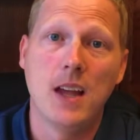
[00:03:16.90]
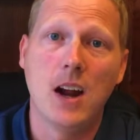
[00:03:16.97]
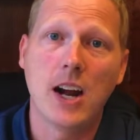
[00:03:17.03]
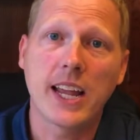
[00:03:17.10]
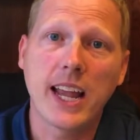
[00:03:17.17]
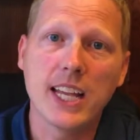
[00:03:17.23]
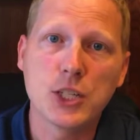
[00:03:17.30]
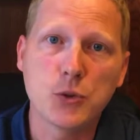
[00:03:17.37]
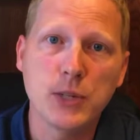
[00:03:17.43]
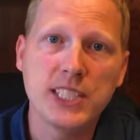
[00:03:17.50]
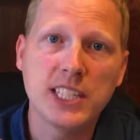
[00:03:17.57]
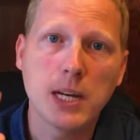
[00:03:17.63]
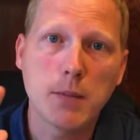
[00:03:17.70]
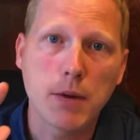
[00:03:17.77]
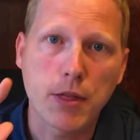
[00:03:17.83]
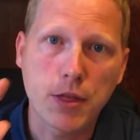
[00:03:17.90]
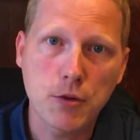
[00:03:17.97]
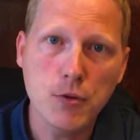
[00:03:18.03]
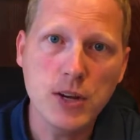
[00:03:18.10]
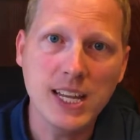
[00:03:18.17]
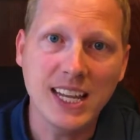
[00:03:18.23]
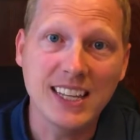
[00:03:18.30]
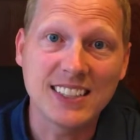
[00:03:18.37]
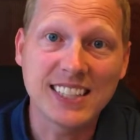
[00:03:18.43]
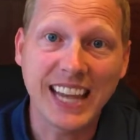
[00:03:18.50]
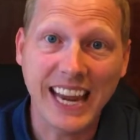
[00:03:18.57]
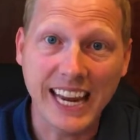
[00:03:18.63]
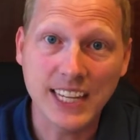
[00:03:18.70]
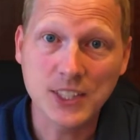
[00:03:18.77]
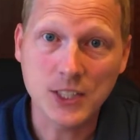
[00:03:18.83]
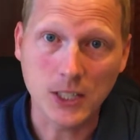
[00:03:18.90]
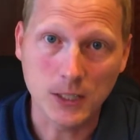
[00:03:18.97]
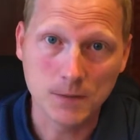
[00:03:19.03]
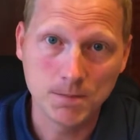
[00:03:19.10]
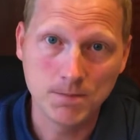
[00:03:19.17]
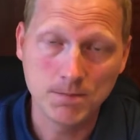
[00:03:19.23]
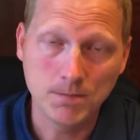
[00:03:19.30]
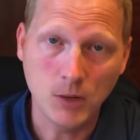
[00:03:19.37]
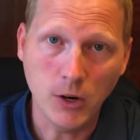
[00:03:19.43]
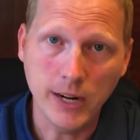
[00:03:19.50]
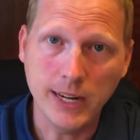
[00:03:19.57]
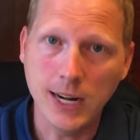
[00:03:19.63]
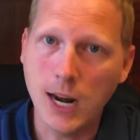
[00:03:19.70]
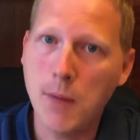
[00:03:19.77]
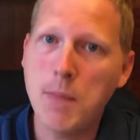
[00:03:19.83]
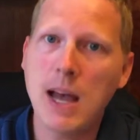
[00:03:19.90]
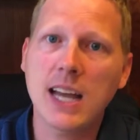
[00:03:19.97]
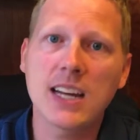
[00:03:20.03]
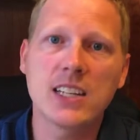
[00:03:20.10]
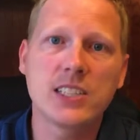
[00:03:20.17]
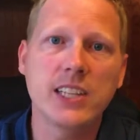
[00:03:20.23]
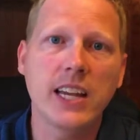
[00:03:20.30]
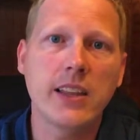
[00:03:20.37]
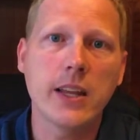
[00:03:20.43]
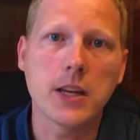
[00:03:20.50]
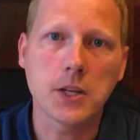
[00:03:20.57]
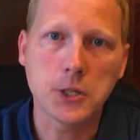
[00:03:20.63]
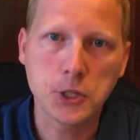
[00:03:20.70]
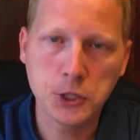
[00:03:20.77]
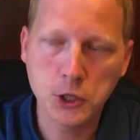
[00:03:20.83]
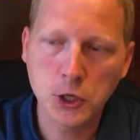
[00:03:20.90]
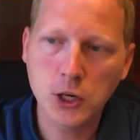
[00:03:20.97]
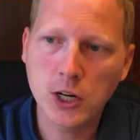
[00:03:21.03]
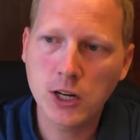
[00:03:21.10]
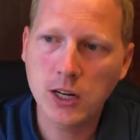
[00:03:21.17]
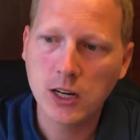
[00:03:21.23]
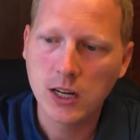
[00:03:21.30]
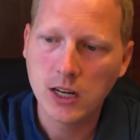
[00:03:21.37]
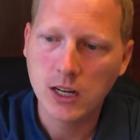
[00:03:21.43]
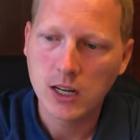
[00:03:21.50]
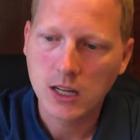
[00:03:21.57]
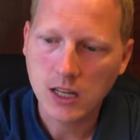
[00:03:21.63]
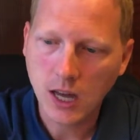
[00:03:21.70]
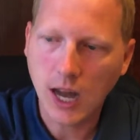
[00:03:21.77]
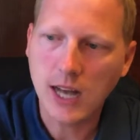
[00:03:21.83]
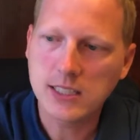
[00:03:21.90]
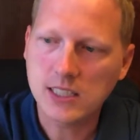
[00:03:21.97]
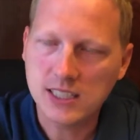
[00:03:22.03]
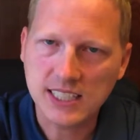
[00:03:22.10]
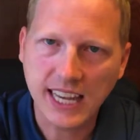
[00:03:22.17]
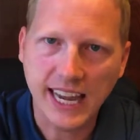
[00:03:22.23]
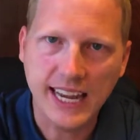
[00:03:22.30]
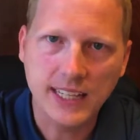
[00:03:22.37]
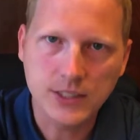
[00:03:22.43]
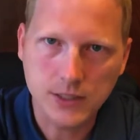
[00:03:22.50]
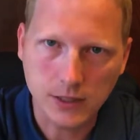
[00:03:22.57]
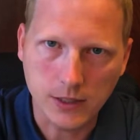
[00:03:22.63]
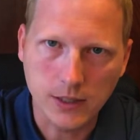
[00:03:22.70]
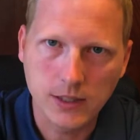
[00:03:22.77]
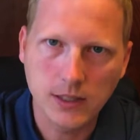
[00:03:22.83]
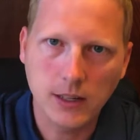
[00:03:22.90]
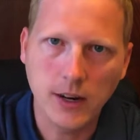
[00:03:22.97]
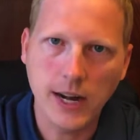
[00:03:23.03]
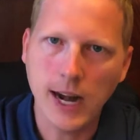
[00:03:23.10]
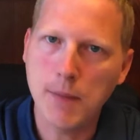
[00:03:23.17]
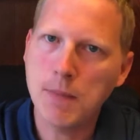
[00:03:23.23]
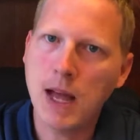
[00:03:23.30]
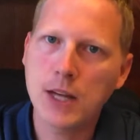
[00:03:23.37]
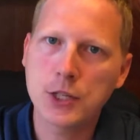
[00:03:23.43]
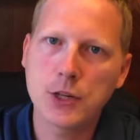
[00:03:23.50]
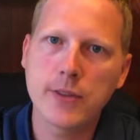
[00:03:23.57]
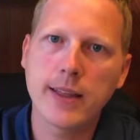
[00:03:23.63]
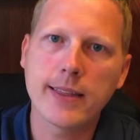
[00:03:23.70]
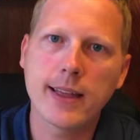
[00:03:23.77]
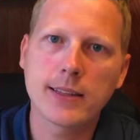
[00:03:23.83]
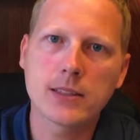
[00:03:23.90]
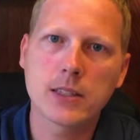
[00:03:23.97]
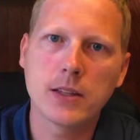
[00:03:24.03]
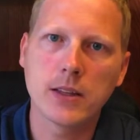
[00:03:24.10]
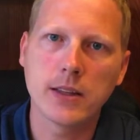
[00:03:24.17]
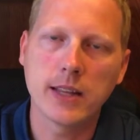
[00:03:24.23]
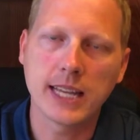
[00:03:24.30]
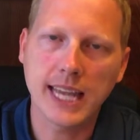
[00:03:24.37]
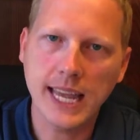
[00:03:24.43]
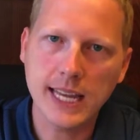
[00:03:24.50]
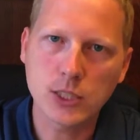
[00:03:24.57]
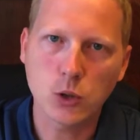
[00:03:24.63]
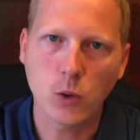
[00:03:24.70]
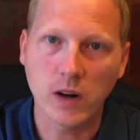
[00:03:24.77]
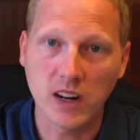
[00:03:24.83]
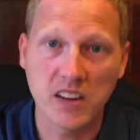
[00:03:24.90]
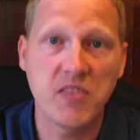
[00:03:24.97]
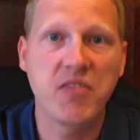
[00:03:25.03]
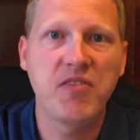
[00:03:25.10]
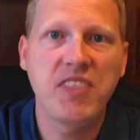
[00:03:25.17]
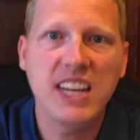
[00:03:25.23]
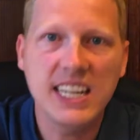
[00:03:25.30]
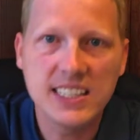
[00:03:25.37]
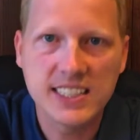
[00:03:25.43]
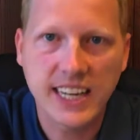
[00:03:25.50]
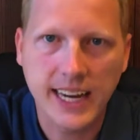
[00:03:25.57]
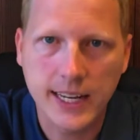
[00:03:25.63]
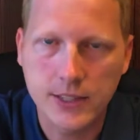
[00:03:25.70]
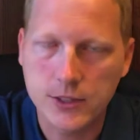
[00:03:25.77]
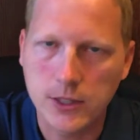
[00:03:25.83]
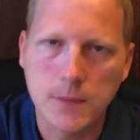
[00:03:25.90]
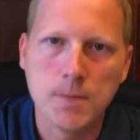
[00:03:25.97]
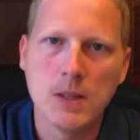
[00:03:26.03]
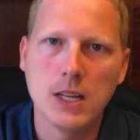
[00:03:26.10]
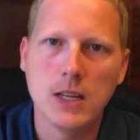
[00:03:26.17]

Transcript: All right, guys, reason number 3 is cancer, all right? Now, I'm not gonna say that sugar causes cancer, all right? I'm not sure that that's the case or it feeds cancer.